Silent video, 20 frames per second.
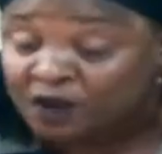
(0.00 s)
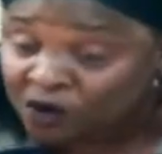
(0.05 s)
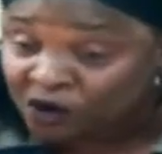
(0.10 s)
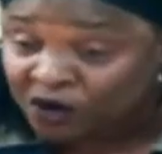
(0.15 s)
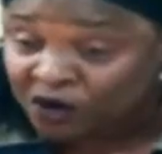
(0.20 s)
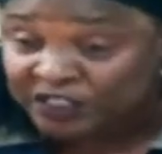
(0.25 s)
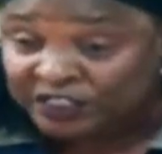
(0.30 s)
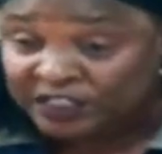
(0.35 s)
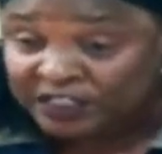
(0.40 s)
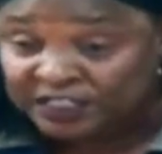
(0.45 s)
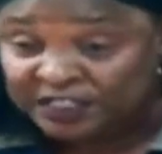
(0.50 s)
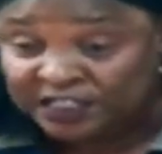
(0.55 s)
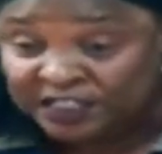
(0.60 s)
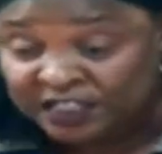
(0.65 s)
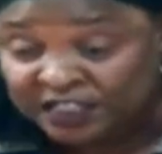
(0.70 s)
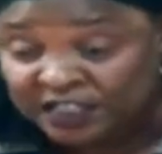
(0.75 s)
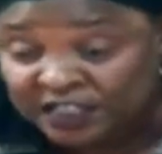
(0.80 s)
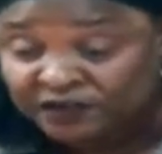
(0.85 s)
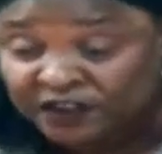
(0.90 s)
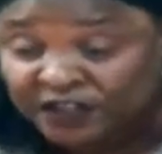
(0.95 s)
or 6 in the
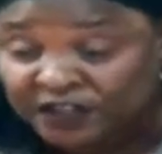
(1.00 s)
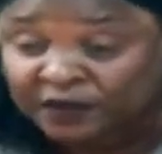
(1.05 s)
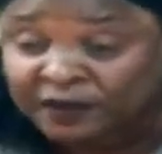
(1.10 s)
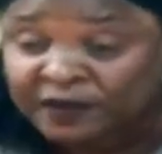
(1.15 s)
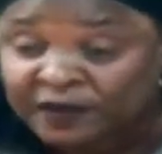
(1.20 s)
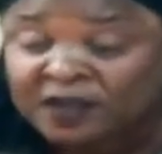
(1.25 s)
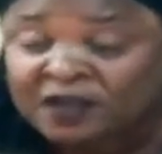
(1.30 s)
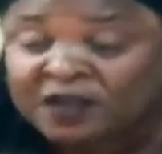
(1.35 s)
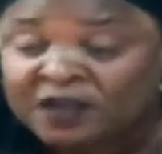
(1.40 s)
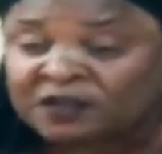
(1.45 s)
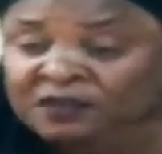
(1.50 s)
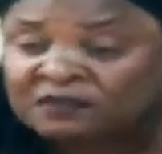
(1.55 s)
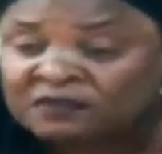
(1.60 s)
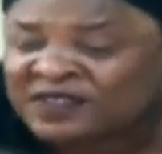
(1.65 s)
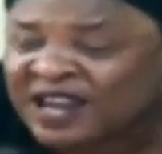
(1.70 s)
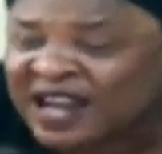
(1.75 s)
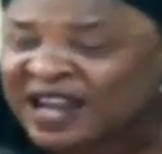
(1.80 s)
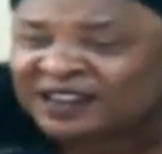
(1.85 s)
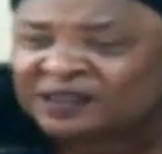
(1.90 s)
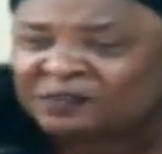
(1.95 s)
evening.
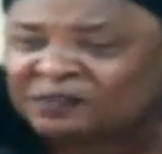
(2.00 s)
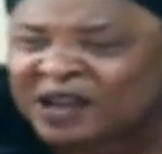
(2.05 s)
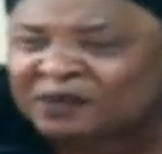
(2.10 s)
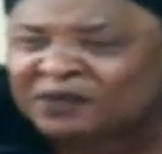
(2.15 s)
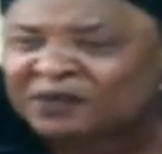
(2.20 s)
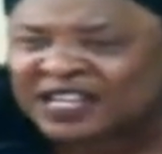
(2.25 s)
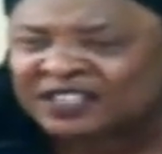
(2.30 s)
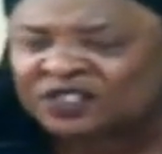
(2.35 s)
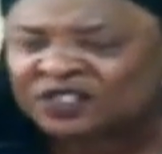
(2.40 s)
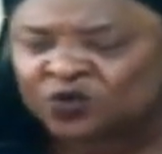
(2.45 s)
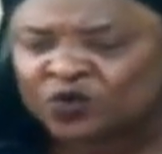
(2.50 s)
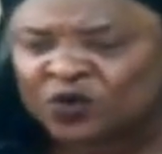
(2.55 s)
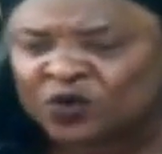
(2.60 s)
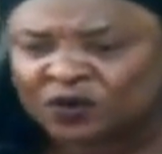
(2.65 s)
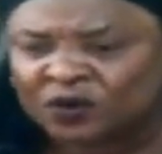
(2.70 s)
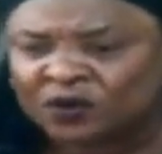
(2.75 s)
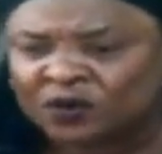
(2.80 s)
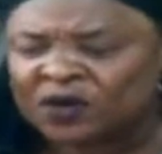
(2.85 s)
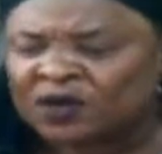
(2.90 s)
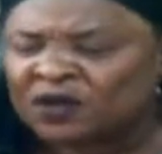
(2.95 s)
And the Bible has warned.
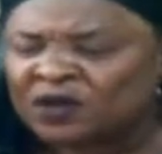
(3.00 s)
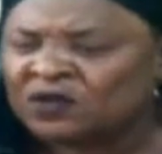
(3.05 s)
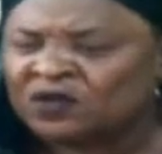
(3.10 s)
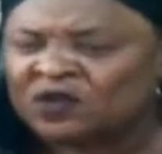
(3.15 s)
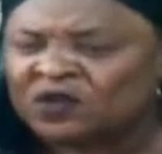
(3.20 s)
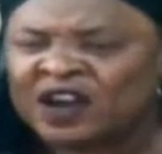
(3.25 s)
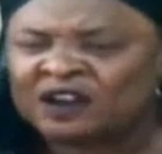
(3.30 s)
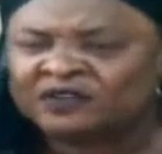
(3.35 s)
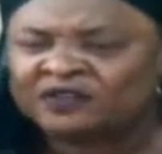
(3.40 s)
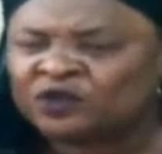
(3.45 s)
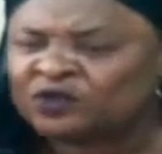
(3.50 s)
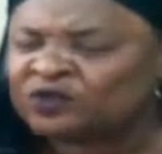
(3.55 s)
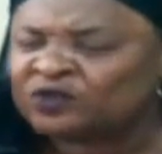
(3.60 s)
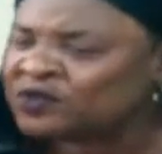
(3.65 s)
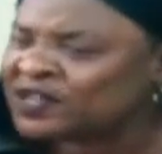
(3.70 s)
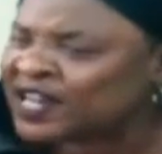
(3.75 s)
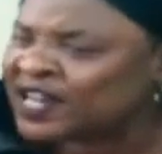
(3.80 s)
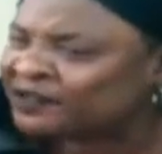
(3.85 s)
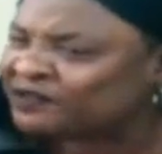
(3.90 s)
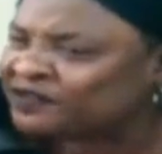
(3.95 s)
You have to do
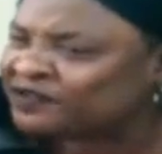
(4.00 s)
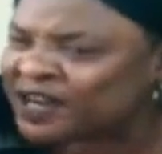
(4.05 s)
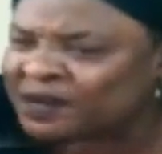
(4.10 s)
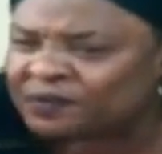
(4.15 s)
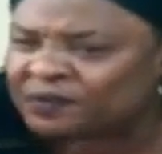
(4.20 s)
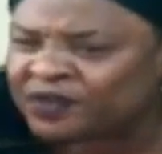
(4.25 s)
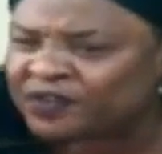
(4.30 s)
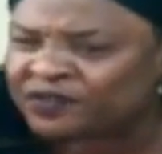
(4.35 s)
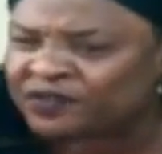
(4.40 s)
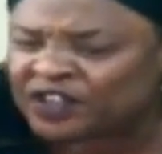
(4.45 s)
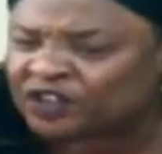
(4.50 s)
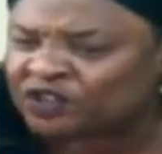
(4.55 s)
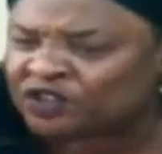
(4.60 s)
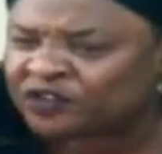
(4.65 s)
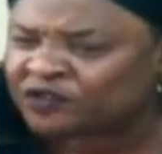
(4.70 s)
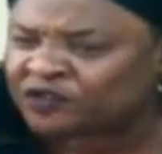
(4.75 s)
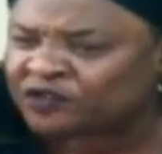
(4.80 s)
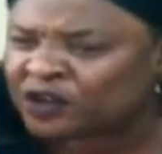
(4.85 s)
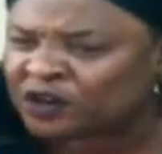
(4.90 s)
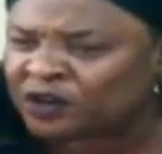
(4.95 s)
that very briefly,
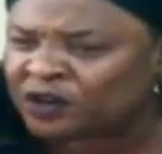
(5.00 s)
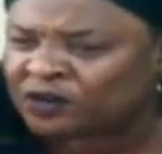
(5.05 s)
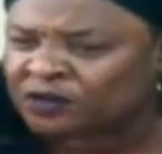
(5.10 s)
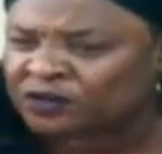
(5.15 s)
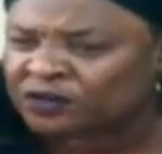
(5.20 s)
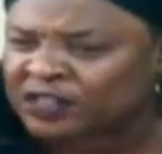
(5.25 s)
not for a long